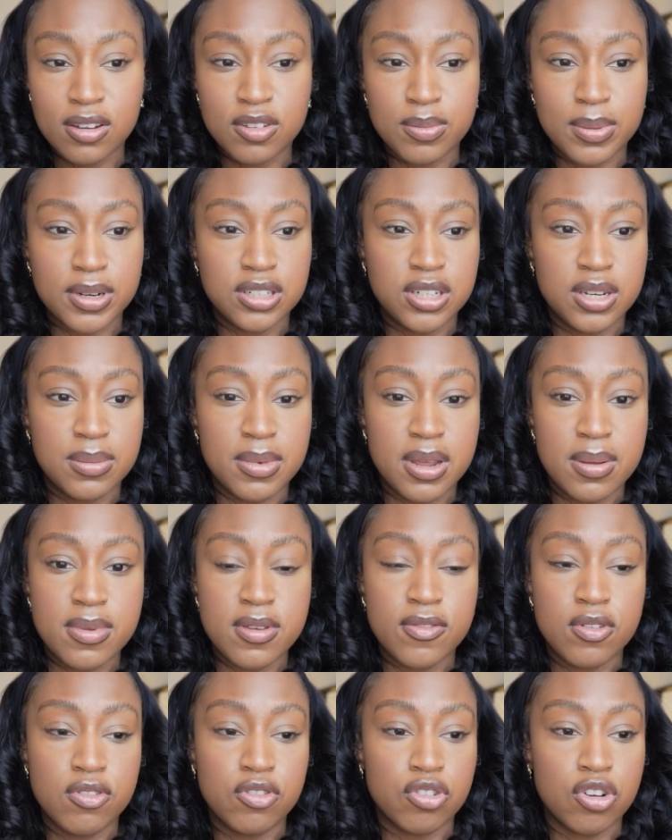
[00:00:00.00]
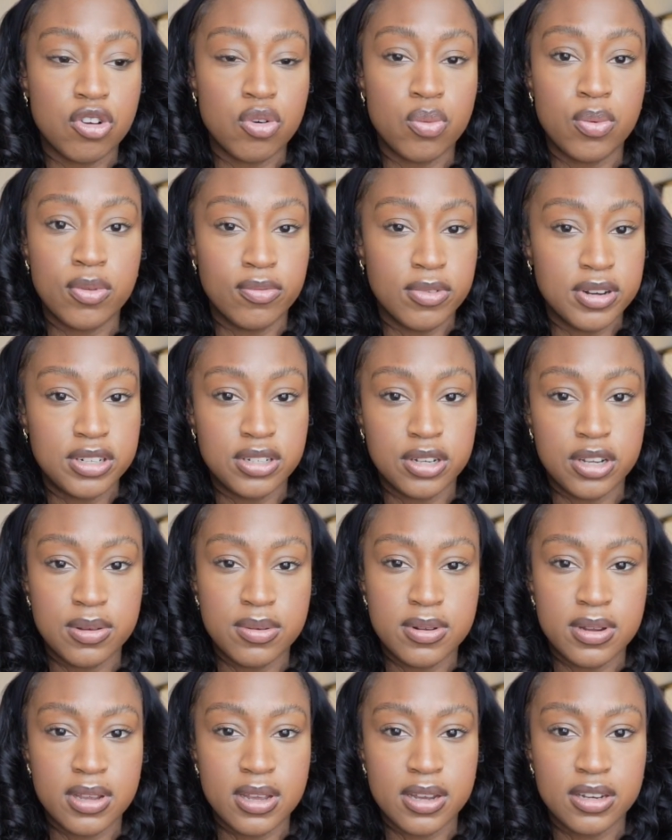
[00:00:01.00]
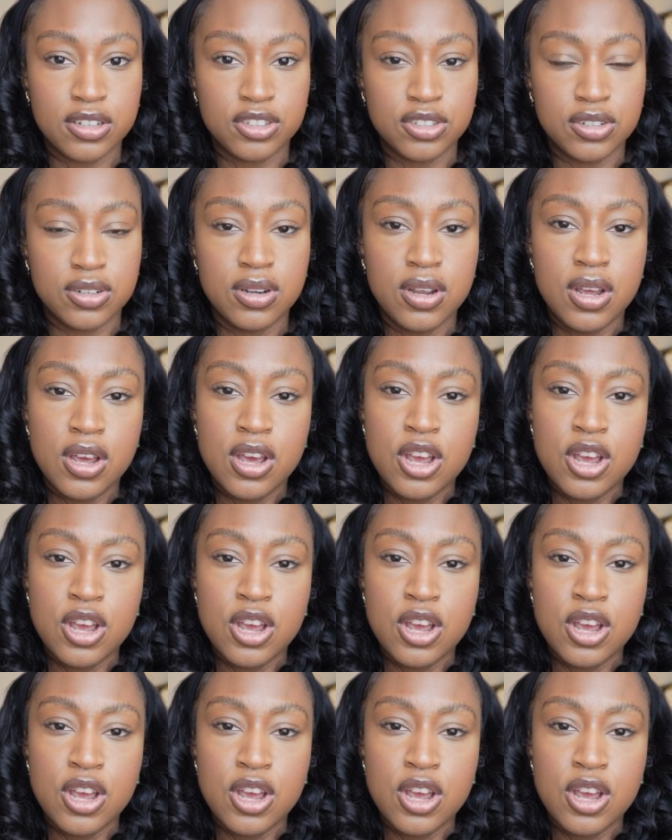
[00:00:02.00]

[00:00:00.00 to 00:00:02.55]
especially maybe if you struggle with written communication,